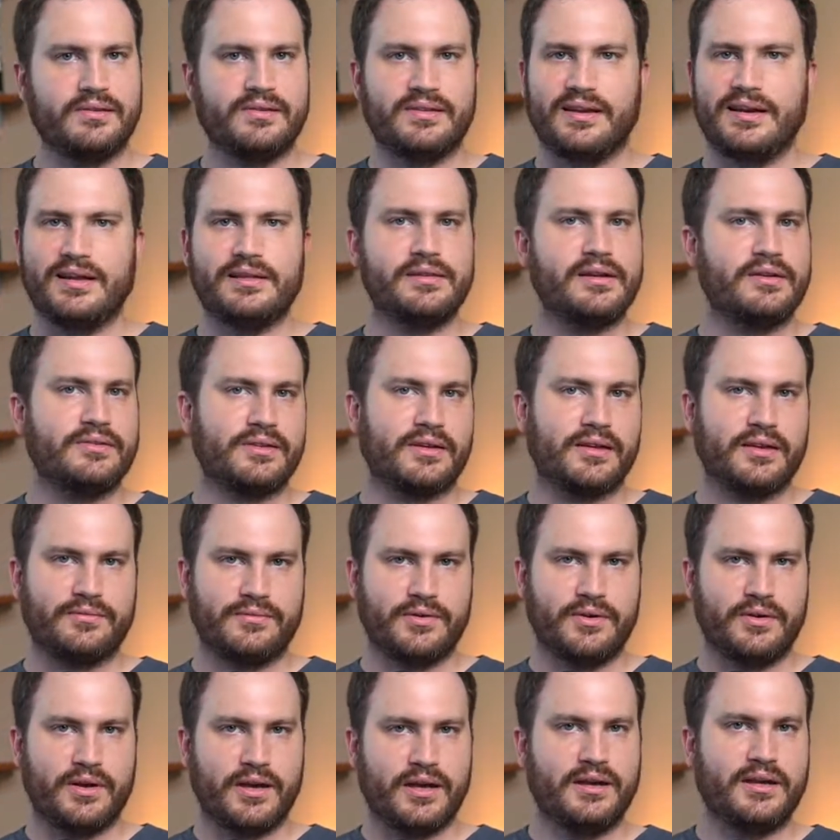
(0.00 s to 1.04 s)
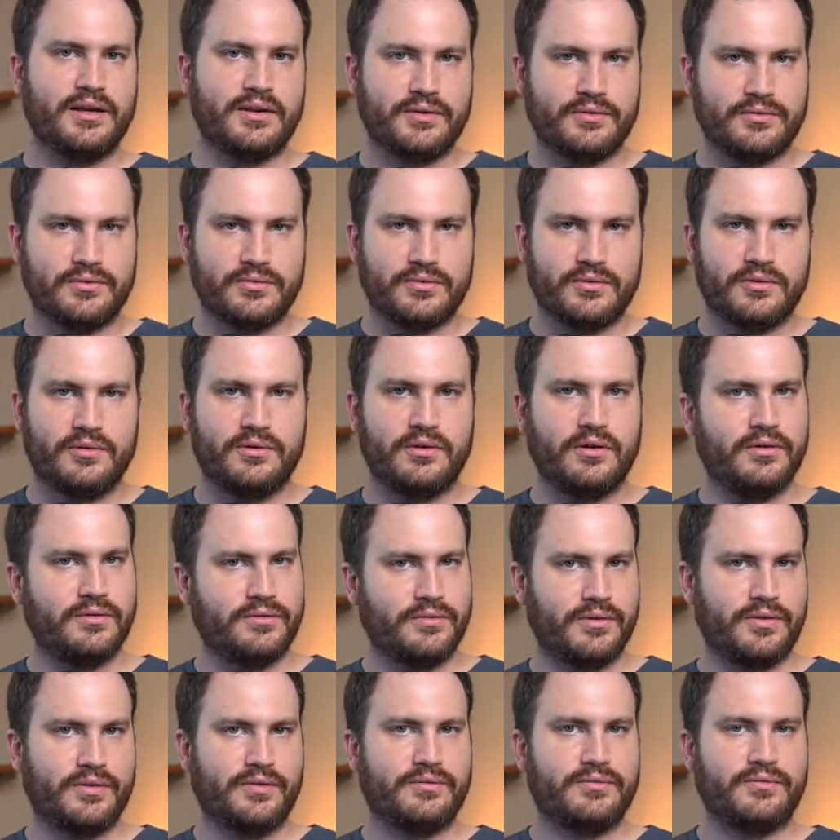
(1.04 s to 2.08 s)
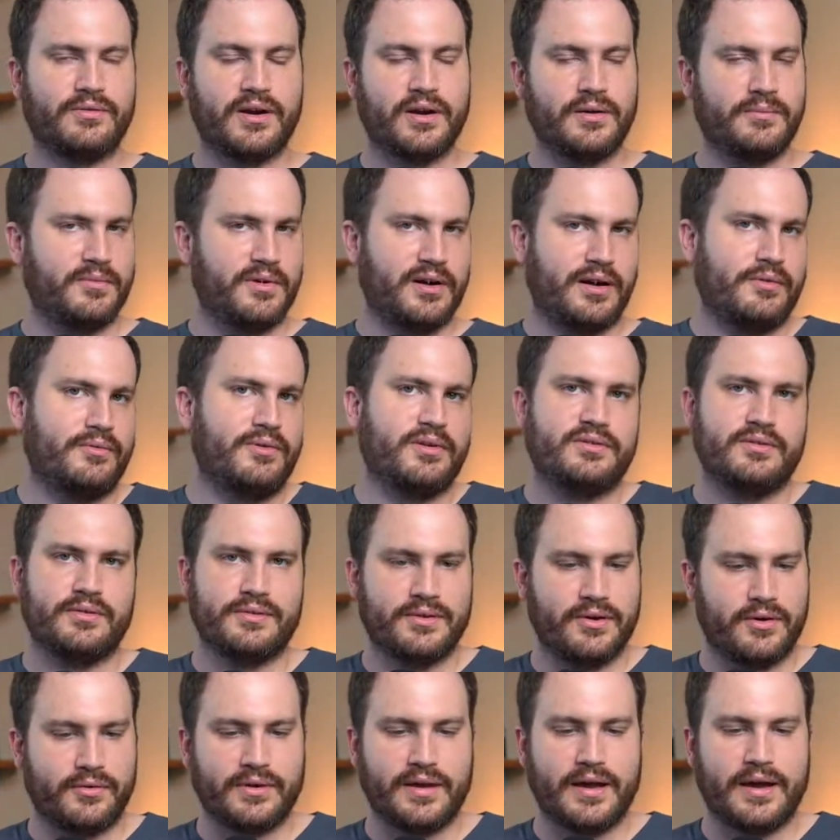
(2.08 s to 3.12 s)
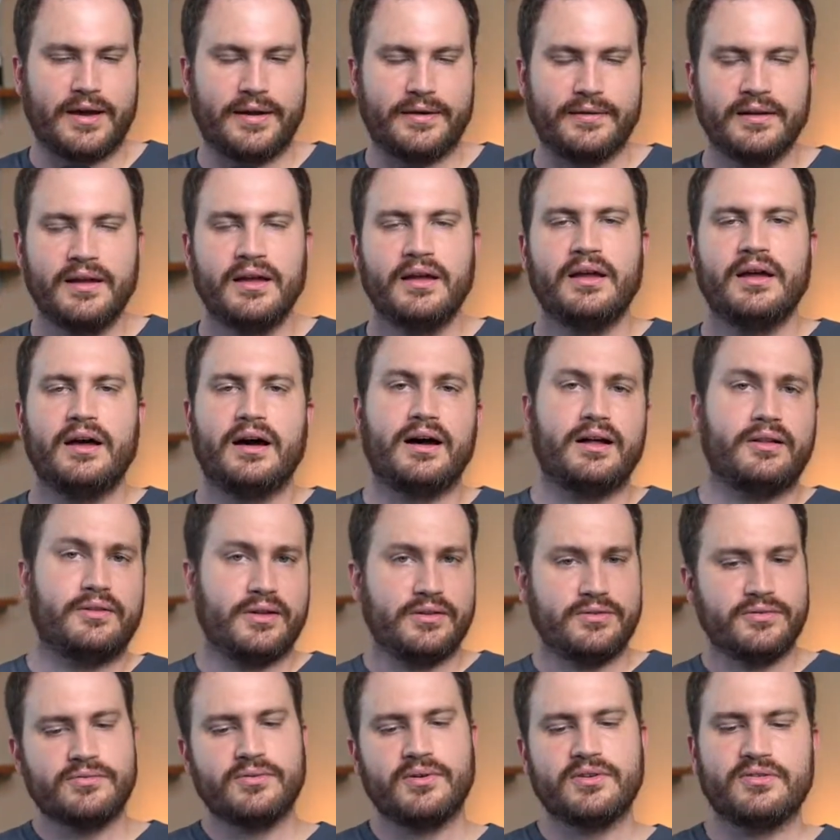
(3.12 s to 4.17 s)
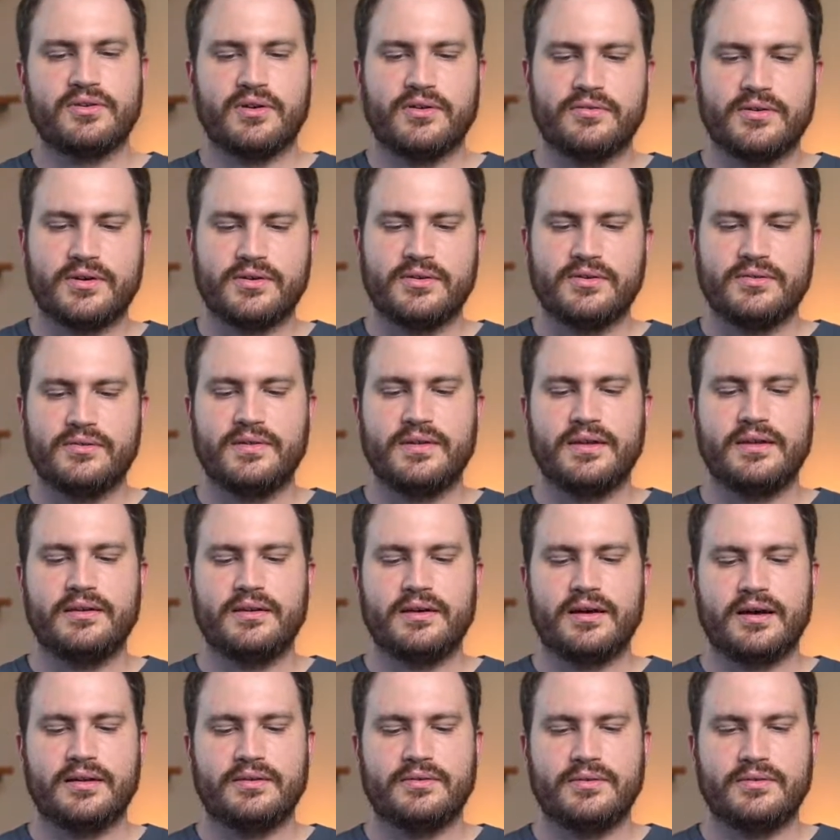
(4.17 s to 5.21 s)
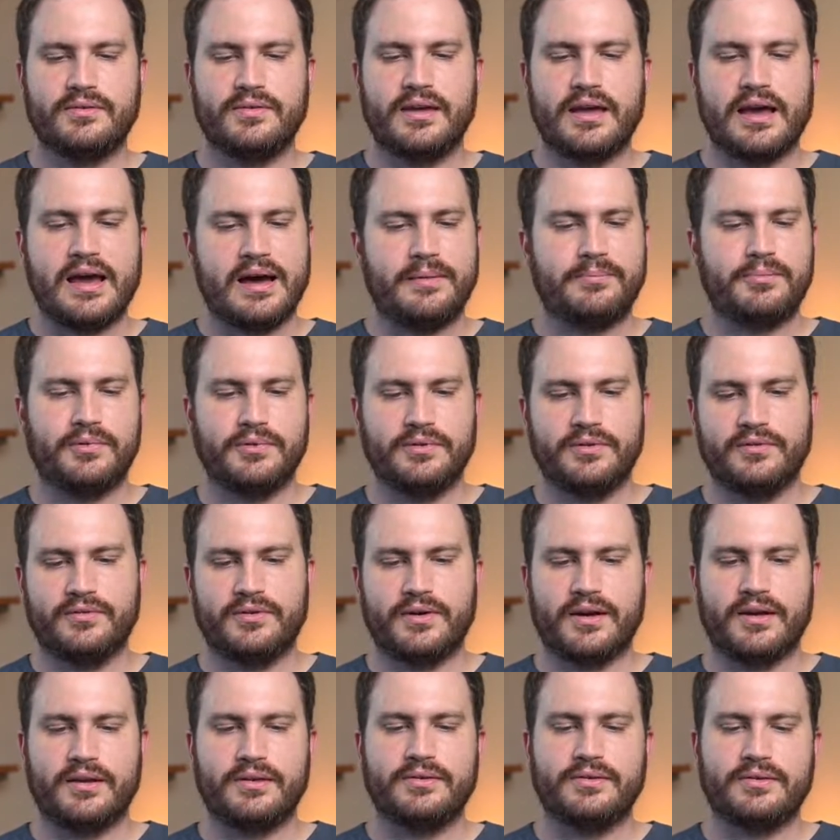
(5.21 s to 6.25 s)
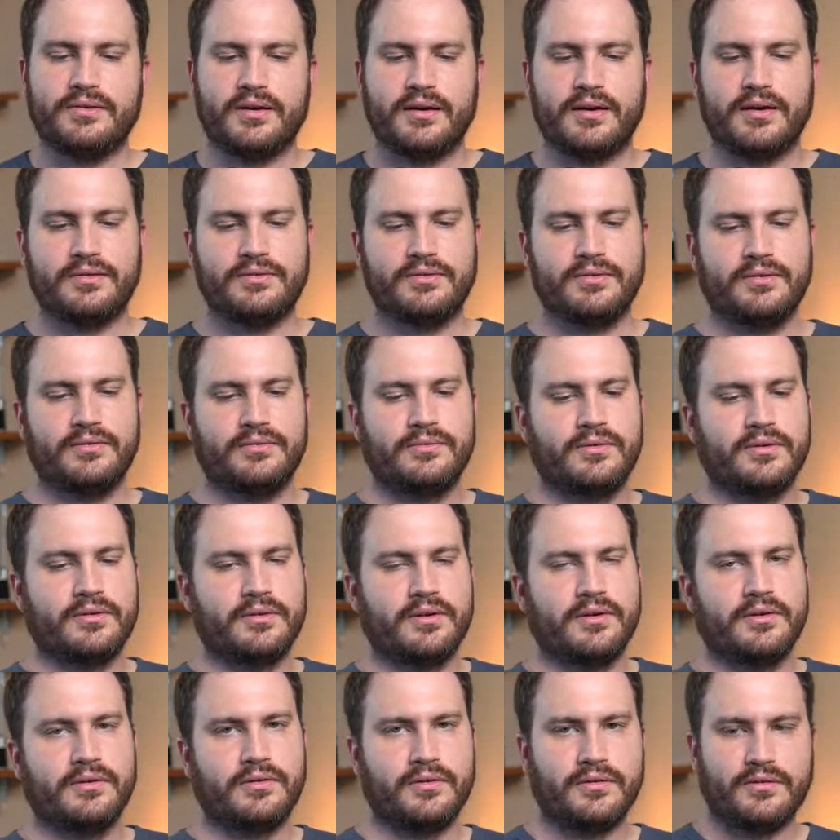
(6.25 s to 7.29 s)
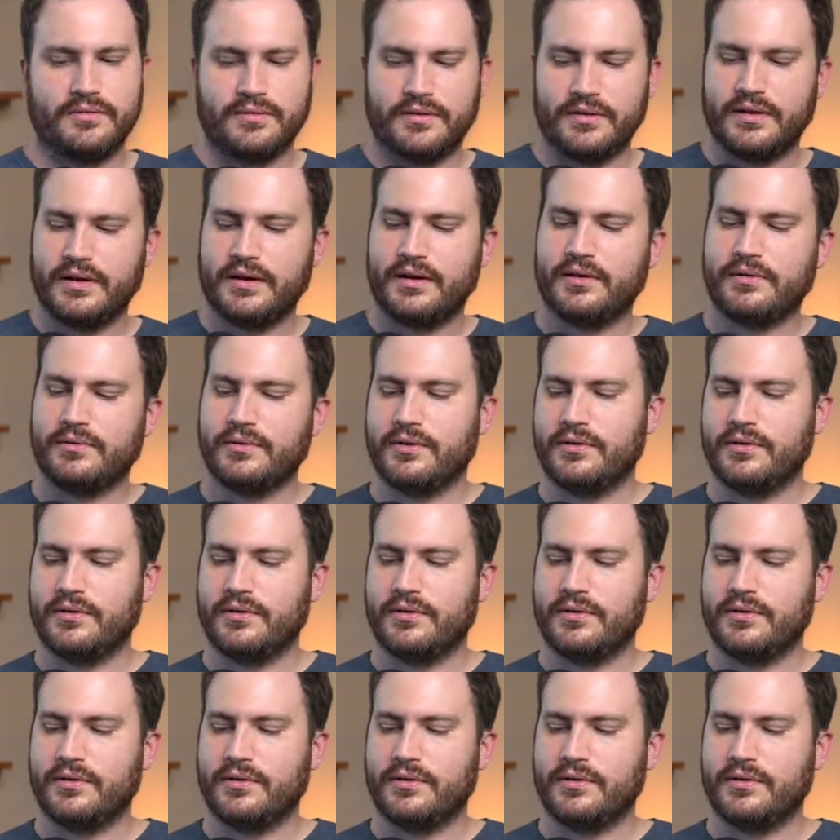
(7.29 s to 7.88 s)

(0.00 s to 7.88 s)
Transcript: and it doesn't give you any control over the frame rate, which is okay. Let's switch over to the Apple device. So we'll go over there real